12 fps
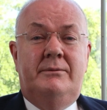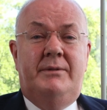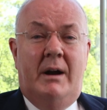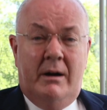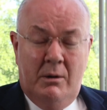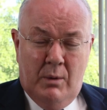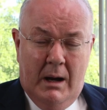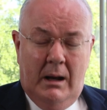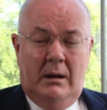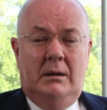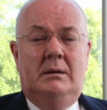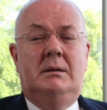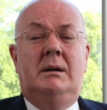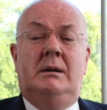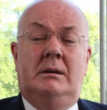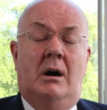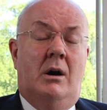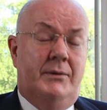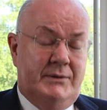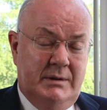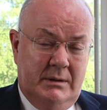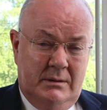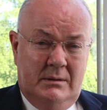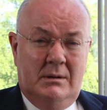very well,
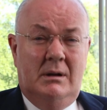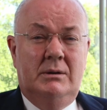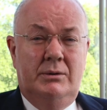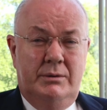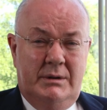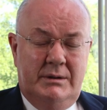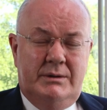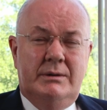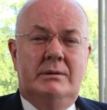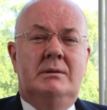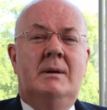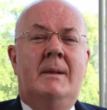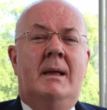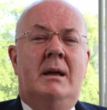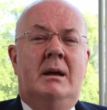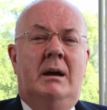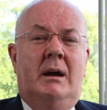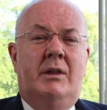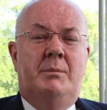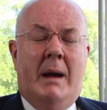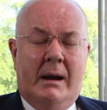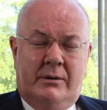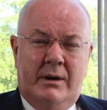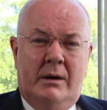often alluded to. The
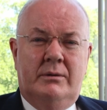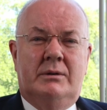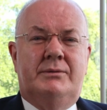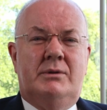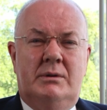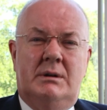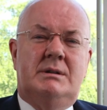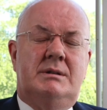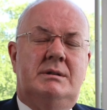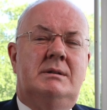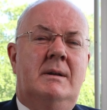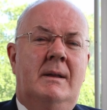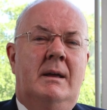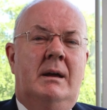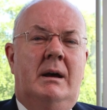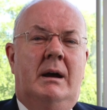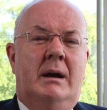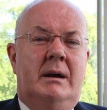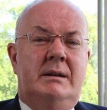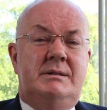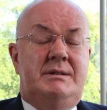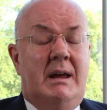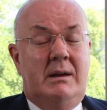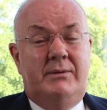background, of course, is
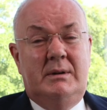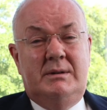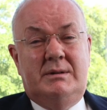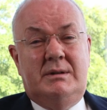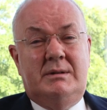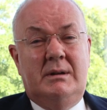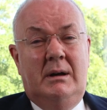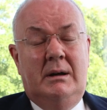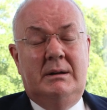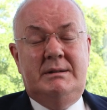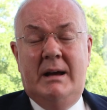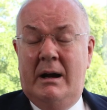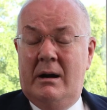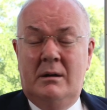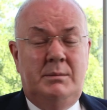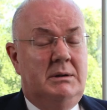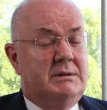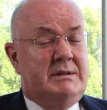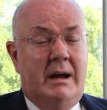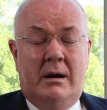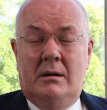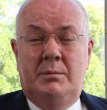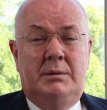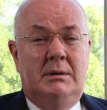David's terrible,
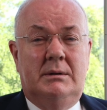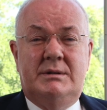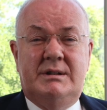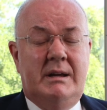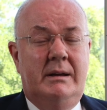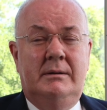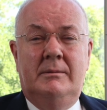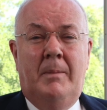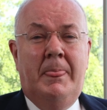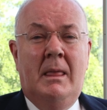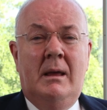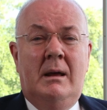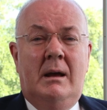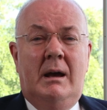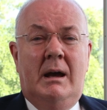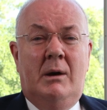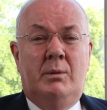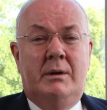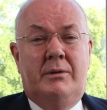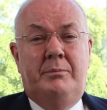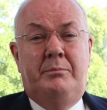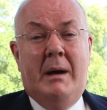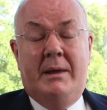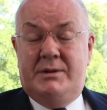terrible sin
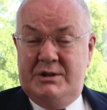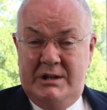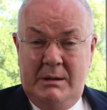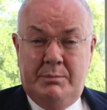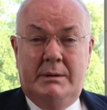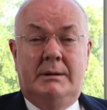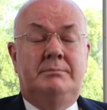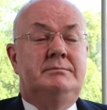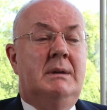with Bathsheba,